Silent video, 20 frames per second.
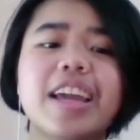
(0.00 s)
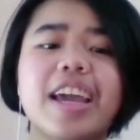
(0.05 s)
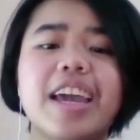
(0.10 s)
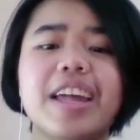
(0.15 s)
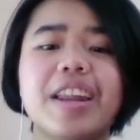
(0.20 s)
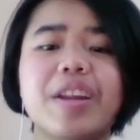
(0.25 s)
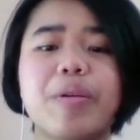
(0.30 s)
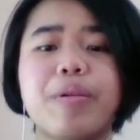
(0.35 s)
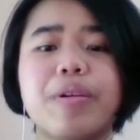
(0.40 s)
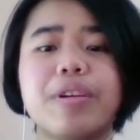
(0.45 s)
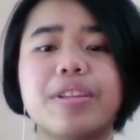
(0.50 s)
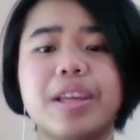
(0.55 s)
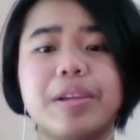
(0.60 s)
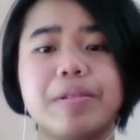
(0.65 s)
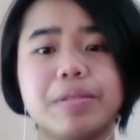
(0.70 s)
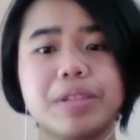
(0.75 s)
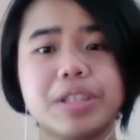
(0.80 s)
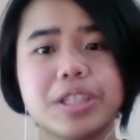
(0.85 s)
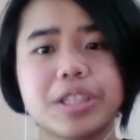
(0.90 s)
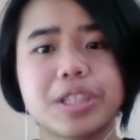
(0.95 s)
And, right. or
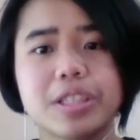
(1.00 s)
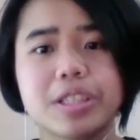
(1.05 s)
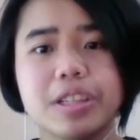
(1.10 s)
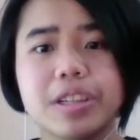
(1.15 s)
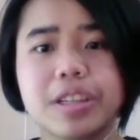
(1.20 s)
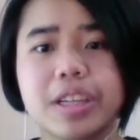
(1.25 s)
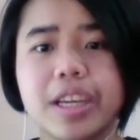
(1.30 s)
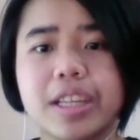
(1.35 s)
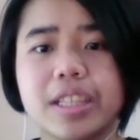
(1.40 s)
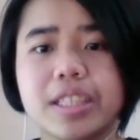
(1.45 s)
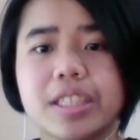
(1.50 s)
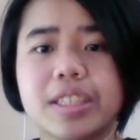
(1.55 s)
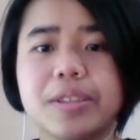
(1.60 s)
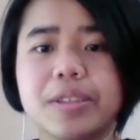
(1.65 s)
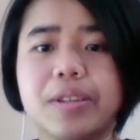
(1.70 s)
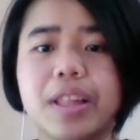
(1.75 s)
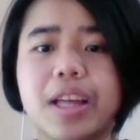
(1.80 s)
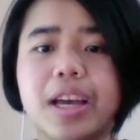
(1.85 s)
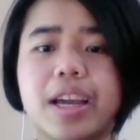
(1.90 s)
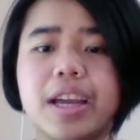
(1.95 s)
they were just looking
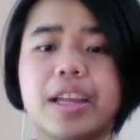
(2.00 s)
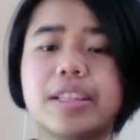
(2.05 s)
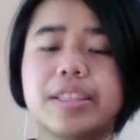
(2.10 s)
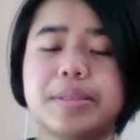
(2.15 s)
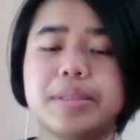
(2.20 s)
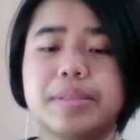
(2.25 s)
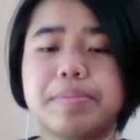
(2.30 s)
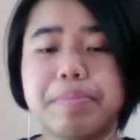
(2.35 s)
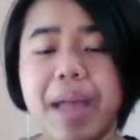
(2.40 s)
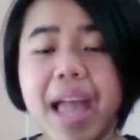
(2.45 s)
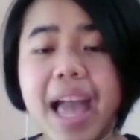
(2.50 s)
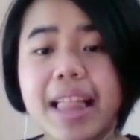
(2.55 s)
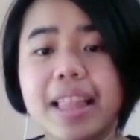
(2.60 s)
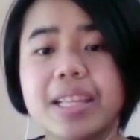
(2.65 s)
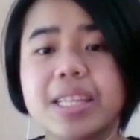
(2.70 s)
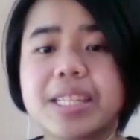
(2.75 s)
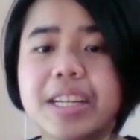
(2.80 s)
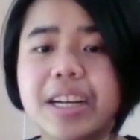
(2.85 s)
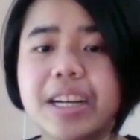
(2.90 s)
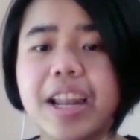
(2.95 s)
to like
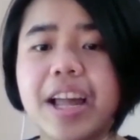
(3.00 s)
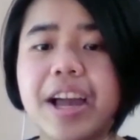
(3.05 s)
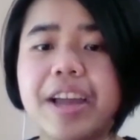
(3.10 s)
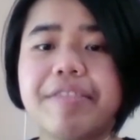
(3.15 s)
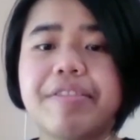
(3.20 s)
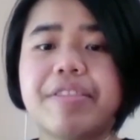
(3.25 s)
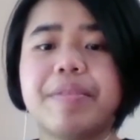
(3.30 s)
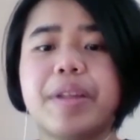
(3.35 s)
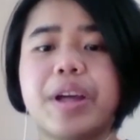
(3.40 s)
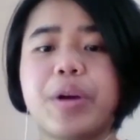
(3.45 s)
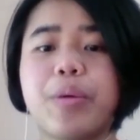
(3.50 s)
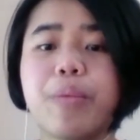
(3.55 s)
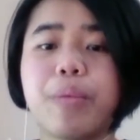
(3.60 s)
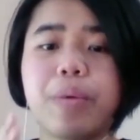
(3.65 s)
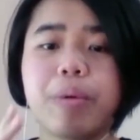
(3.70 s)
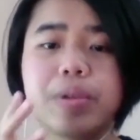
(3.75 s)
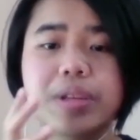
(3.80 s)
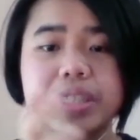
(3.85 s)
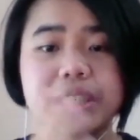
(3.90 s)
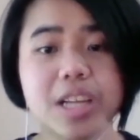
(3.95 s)
balance their life from like
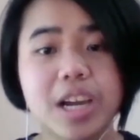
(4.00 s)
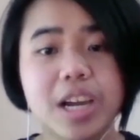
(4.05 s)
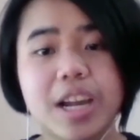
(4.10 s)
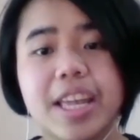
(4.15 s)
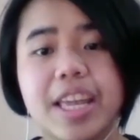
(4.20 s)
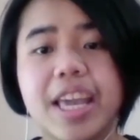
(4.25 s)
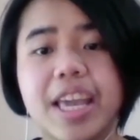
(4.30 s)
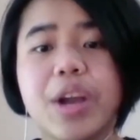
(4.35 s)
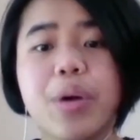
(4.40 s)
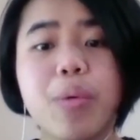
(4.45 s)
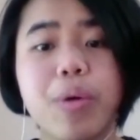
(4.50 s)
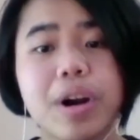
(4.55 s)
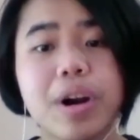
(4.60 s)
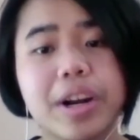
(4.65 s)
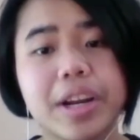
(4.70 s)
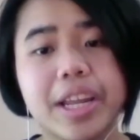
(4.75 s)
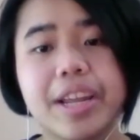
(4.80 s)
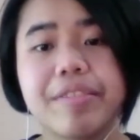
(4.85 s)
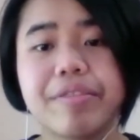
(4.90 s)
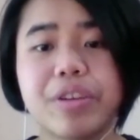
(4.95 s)
studying,
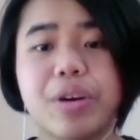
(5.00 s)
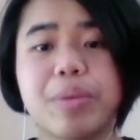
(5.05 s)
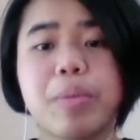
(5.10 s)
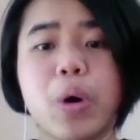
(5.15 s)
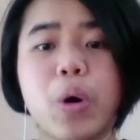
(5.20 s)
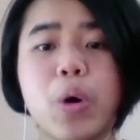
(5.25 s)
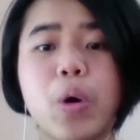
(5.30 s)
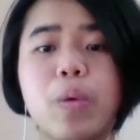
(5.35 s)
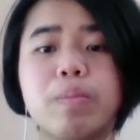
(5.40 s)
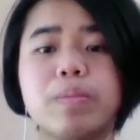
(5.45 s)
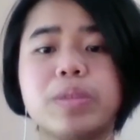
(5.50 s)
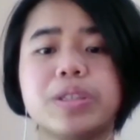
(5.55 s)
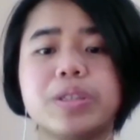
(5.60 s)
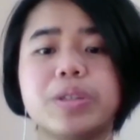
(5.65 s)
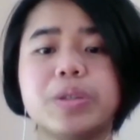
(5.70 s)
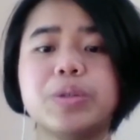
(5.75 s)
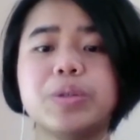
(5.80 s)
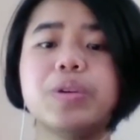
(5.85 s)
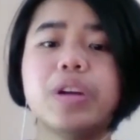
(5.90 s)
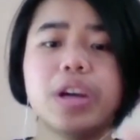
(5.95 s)
working from home
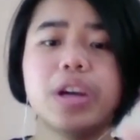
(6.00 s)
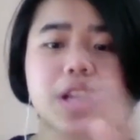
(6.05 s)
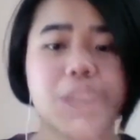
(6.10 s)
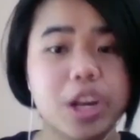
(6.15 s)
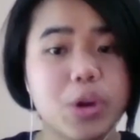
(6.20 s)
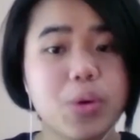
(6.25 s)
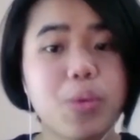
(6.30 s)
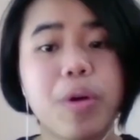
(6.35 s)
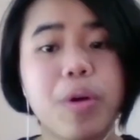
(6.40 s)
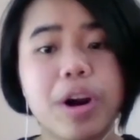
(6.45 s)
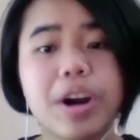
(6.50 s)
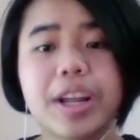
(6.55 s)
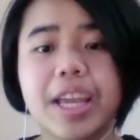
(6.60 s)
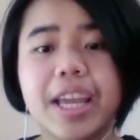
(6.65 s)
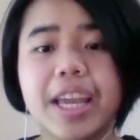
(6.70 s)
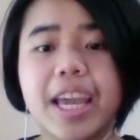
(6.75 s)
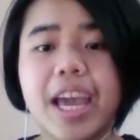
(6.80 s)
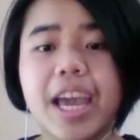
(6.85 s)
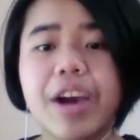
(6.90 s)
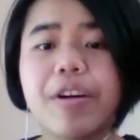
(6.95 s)
to, you know,
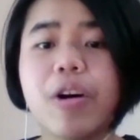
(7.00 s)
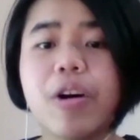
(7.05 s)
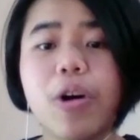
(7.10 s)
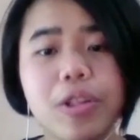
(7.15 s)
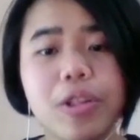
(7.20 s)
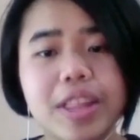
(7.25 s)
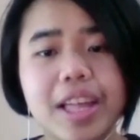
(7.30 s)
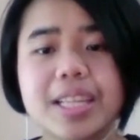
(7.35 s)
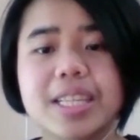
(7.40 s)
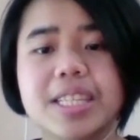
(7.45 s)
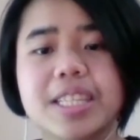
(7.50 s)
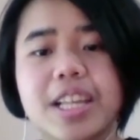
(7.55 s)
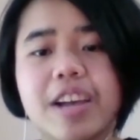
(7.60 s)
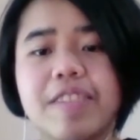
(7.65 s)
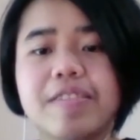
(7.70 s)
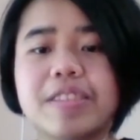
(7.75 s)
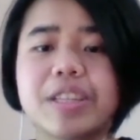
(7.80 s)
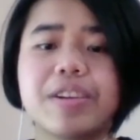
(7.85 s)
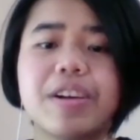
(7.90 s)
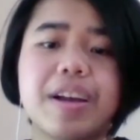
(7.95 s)
working out, all that
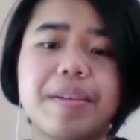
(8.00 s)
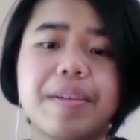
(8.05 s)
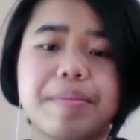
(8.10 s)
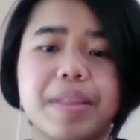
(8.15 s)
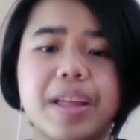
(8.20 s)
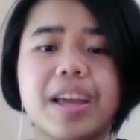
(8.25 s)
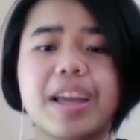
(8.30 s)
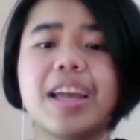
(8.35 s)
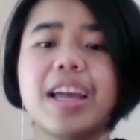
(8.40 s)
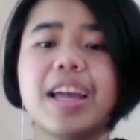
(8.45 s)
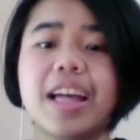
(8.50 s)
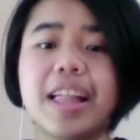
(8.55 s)
stuff. So I'm like,